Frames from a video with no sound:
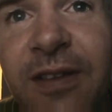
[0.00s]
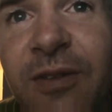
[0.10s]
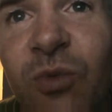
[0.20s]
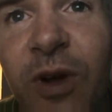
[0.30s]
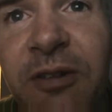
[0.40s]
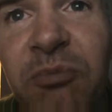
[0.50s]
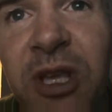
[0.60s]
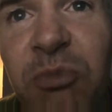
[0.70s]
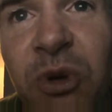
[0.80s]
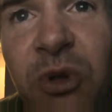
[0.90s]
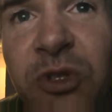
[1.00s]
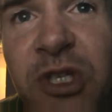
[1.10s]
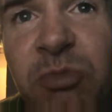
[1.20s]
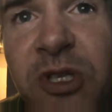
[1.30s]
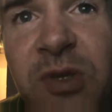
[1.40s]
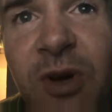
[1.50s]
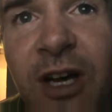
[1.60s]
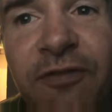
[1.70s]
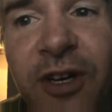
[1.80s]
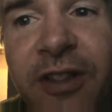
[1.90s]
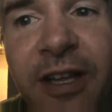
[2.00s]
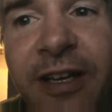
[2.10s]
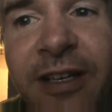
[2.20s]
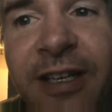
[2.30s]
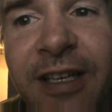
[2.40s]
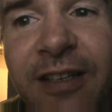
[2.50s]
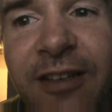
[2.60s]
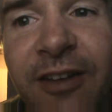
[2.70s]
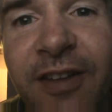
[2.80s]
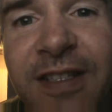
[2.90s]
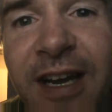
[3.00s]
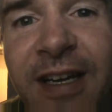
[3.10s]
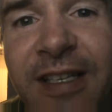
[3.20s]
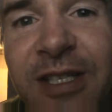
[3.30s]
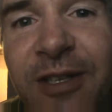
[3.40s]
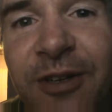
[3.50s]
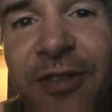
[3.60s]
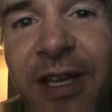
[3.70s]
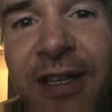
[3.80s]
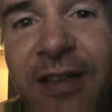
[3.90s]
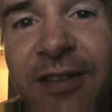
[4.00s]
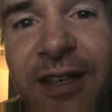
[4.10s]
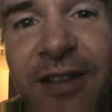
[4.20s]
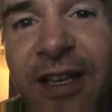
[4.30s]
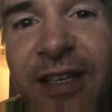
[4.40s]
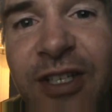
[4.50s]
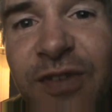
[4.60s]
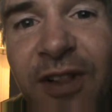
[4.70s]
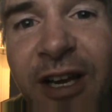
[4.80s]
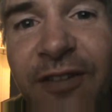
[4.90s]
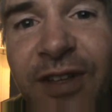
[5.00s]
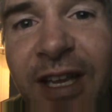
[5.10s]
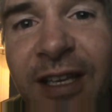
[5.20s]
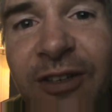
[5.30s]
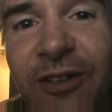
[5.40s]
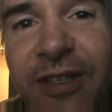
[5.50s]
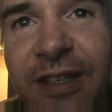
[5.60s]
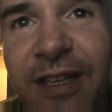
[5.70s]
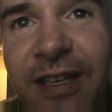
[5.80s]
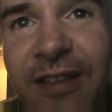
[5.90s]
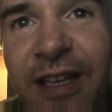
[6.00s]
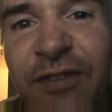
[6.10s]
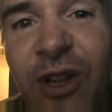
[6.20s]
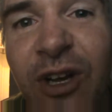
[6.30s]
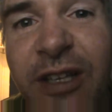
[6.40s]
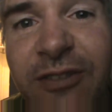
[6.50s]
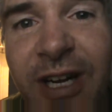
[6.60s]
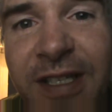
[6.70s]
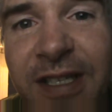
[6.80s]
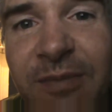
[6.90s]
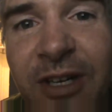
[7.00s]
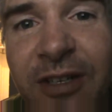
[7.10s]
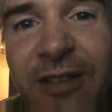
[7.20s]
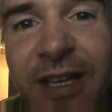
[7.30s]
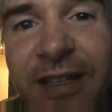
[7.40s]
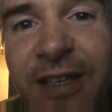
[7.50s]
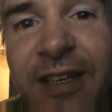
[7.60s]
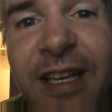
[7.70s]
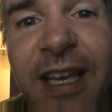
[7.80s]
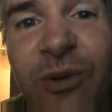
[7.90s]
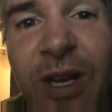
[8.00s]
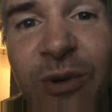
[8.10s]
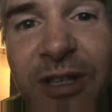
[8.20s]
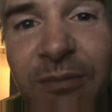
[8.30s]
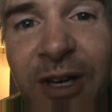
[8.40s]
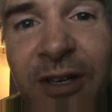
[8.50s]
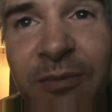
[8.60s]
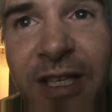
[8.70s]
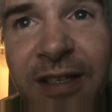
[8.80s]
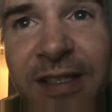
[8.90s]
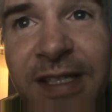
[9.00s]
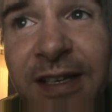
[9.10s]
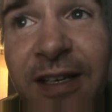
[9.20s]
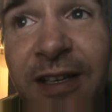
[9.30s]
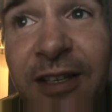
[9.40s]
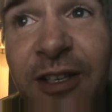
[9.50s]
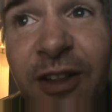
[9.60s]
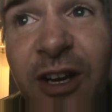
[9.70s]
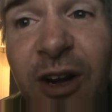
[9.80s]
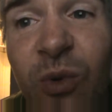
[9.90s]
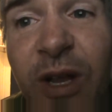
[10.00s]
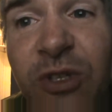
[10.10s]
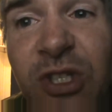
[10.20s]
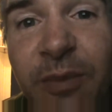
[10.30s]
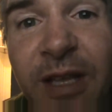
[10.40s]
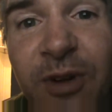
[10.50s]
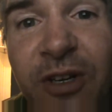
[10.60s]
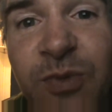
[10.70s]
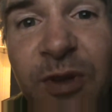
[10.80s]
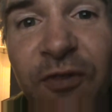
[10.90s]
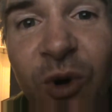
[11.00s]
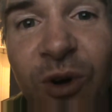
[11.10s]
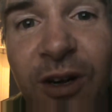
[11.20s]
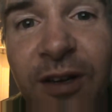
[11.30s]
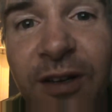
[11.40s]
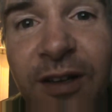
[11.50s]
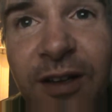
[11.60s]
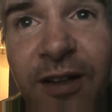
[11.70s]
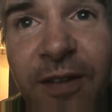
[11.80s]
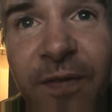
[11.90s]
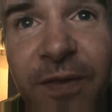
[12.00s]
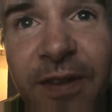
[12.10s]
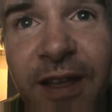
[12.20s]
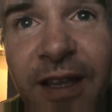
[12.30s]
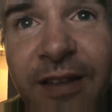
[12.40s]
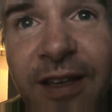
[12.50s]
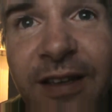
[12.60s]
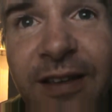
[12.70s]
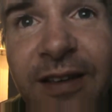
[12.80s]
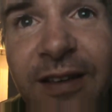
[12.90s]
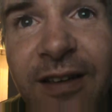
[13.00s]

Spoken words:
when people just piss them off on, like, you know, the tiniest little thing, then they just fly off the handle and they feel authorized to murder. Like, they're going to get away with the murder because, you know, they got away with so many murders before. And then,